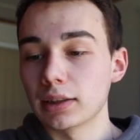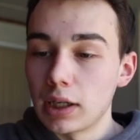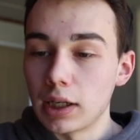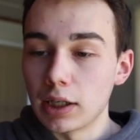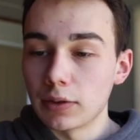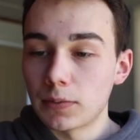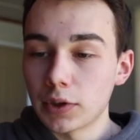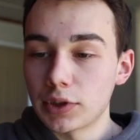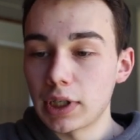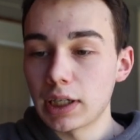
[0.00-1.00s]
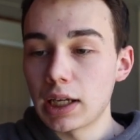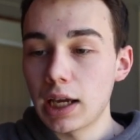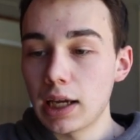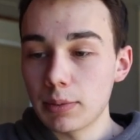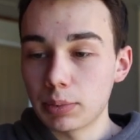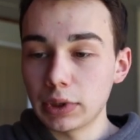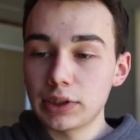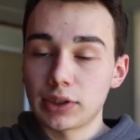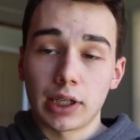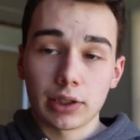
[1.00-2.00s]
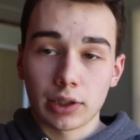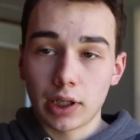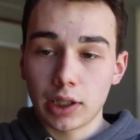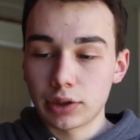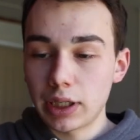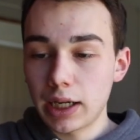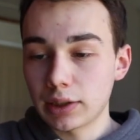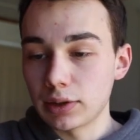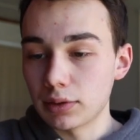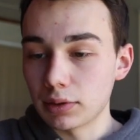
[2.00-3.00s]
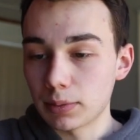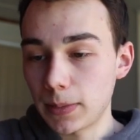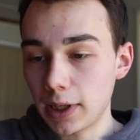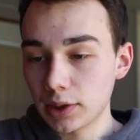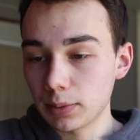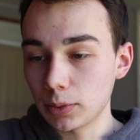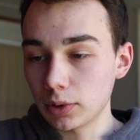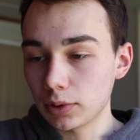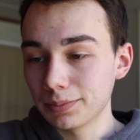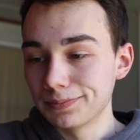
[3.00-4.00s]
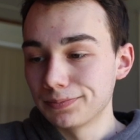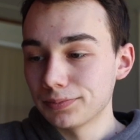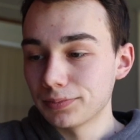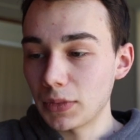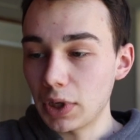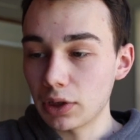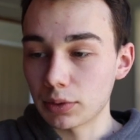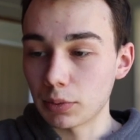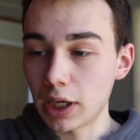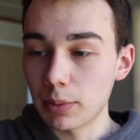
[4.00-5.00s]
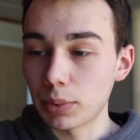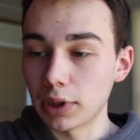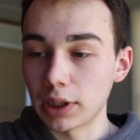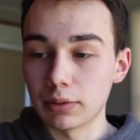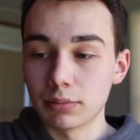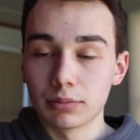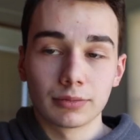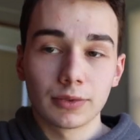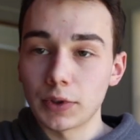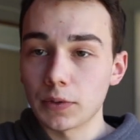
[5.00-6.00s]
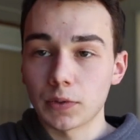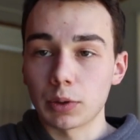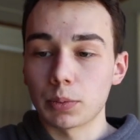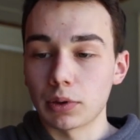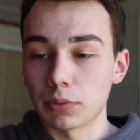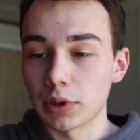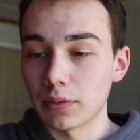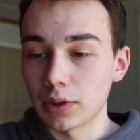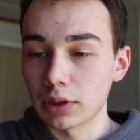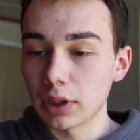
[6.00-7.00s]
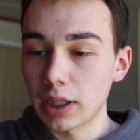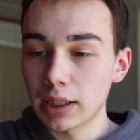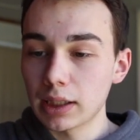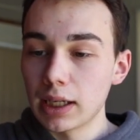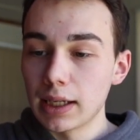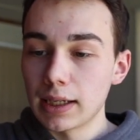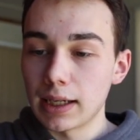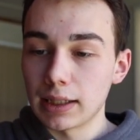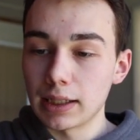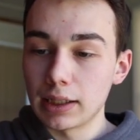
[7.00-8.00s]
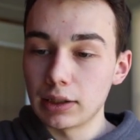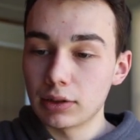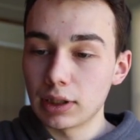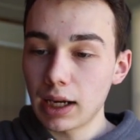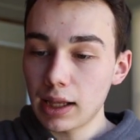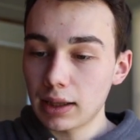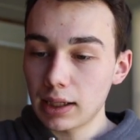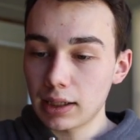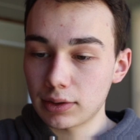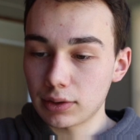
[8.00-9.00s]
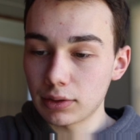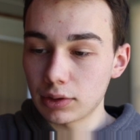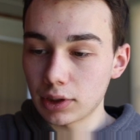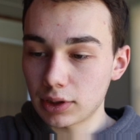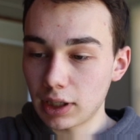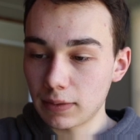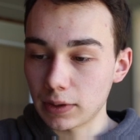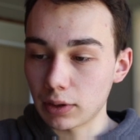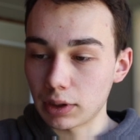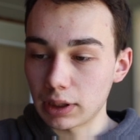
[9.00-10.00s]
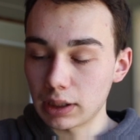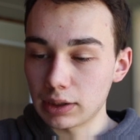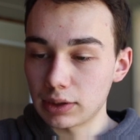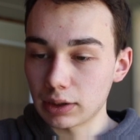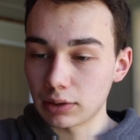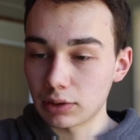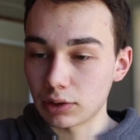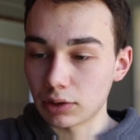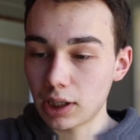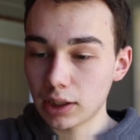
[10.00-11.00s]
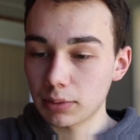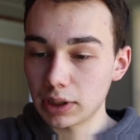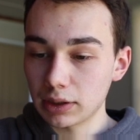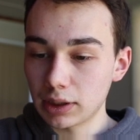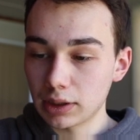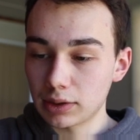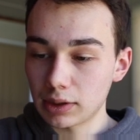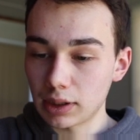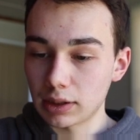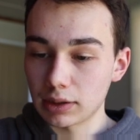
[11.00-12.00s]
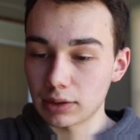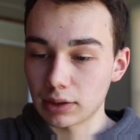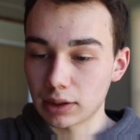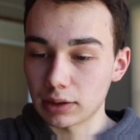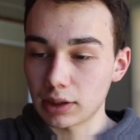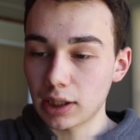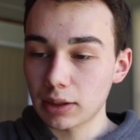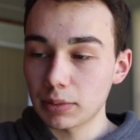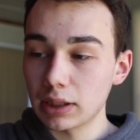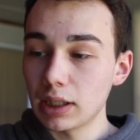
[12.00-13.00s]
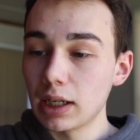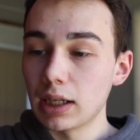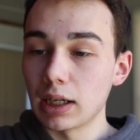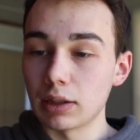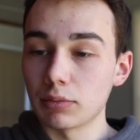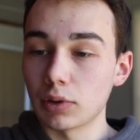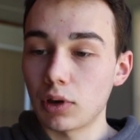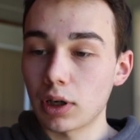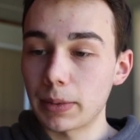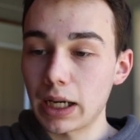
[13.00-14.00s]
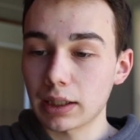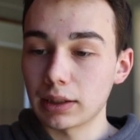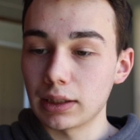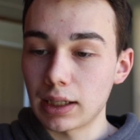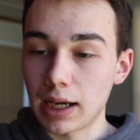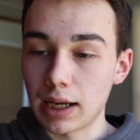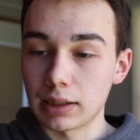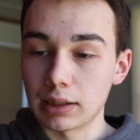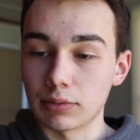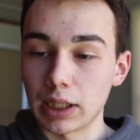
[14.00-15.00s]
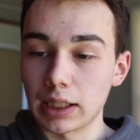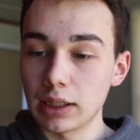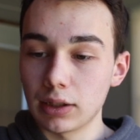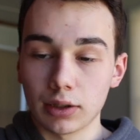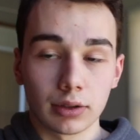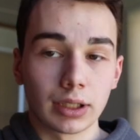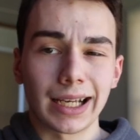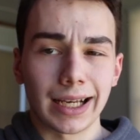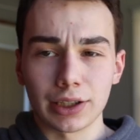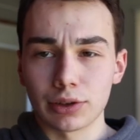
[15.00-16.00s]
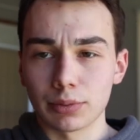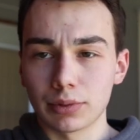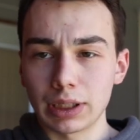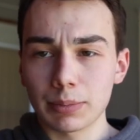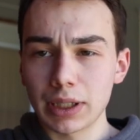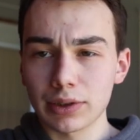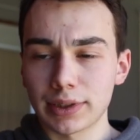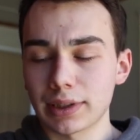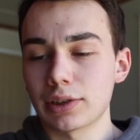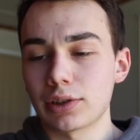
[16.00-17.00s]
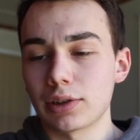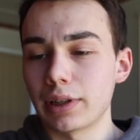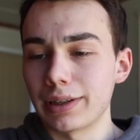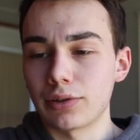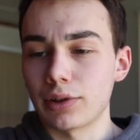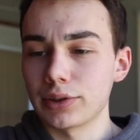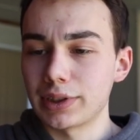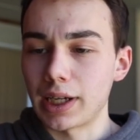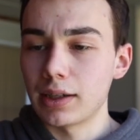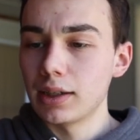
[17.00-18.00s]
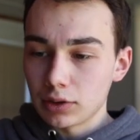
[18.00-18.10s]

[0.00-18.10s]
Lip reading: The first thing, hey, please sign your contract as soon as possible. Here's what I put in. Feel free to put in whatever you'd like. And then to get this, you just have to go to the e-signature document links and then select the document, and it will automatically add it in right here. Add your email signature and you're all set.